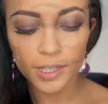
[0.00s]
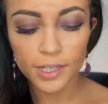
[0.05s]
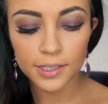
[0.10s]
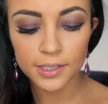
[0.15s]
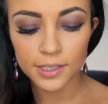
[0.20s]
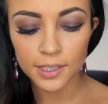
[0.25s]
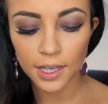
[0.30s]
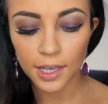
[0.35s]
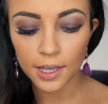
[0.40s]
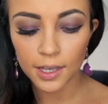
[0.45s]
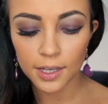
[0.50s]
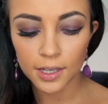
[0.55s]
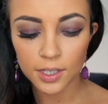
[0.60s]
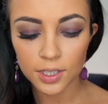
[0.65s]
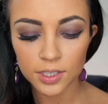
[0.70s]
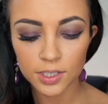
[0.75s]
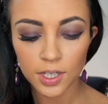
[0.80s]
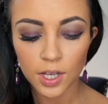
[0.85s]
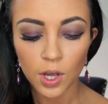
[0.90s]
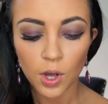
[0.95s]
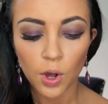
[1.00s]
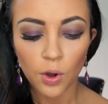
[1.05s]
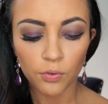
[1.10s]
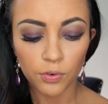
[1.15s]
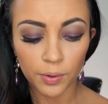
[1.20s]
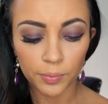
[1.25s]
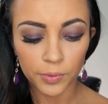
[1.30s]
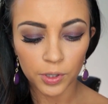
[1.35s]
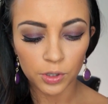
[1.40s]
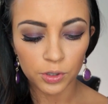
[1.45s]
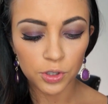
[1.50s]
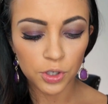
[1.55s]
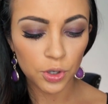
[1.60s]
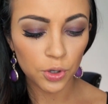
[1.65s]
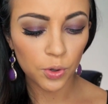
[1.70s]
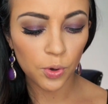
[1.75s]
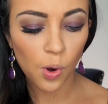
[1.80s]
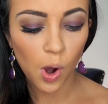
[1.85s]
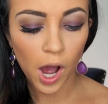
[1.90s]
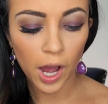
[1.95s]
This is from their
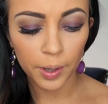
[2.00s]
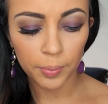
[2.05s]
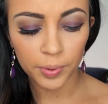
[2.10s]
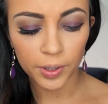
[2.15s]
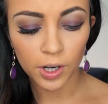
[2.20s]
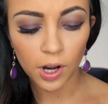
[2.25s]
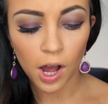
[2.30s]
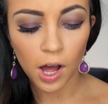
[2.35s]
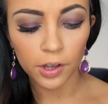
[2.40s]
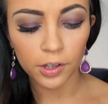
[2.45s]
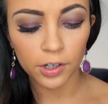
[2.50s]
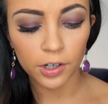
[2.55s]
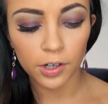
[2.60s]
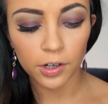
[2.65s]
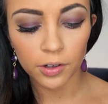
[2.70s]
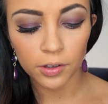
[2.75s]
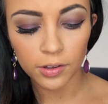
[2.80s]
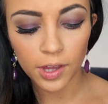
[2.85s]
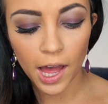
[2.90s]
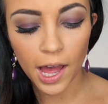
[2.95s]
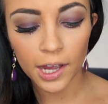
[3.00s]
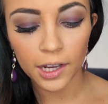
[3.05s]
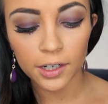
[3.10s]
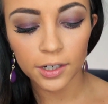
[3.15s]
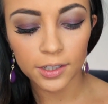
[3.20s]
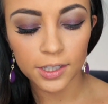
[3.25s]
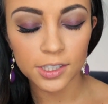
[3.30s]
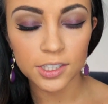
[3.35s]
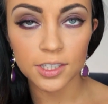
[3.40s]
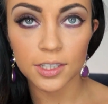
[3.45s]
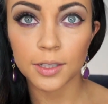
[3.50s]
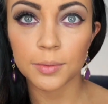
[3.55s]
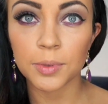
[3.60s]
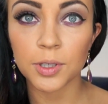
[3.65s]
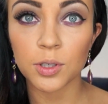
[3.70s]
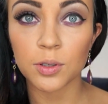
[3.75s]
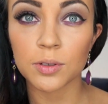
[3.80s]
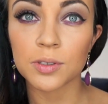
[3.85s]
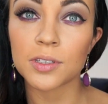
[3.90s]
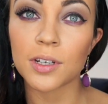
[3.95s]
new Hyper Color line. This can
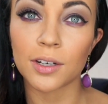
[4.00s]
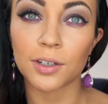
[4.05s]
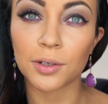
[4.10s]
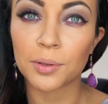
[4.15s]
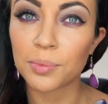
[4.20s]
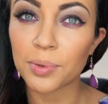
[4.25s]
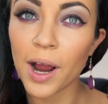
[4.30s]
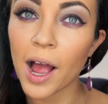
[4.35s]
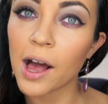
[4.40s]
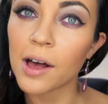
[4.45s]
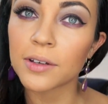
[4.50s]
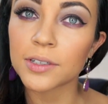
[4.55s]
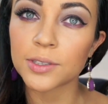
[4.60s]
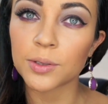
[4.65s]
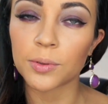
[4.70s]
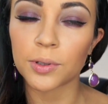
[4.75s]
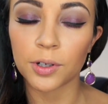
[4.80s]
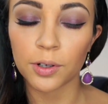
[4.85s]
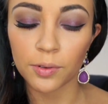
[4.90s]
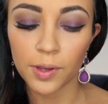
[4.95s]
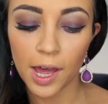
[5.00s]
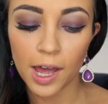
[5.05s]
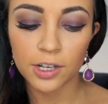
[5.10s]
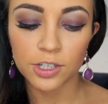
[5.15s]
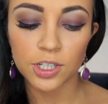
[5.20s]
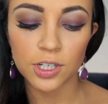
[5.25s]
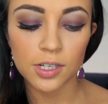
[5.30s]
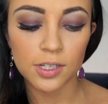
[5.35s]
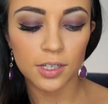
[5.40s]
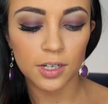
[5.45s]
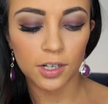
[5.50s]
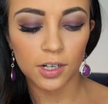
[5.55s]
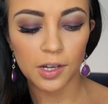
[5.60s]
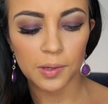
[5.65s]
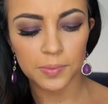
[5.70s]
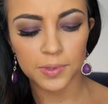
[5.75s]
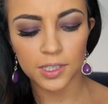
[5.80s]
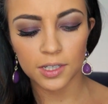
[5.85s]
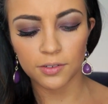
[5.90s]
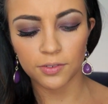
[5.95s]
be used on your brows or your lashes and it
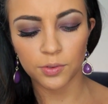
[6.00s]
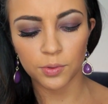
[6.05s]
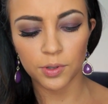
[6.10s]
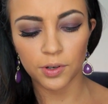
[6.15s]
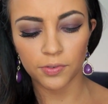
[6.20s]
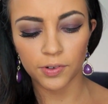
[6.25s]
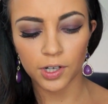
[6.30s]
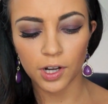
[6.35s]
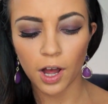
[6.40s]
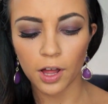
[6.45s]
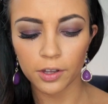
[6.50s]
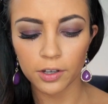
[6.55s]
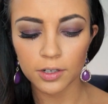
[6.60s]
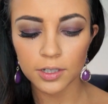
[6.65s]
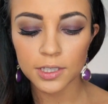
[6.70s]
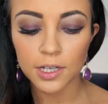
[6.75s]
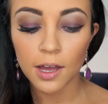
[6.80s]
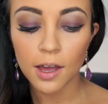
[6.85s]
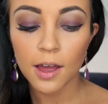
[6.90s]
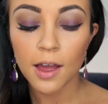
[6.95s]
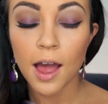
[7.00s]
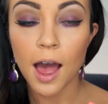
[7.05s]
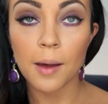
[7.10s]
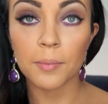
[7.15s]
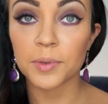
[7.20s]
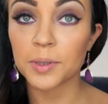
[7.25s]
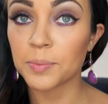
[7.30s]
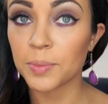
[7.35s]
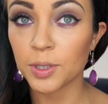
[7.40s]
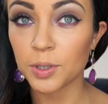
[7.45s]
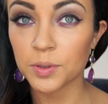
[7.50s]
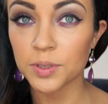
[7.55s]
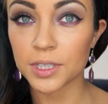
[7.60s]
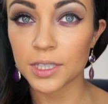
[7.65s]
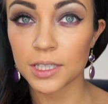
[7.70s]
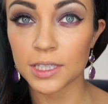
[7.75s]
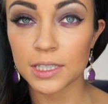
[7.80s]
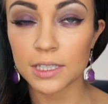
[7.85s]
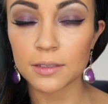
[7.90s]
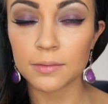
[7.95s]
comes in a few different colors. I'm going to be
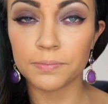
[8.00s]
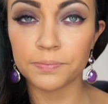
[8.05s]
using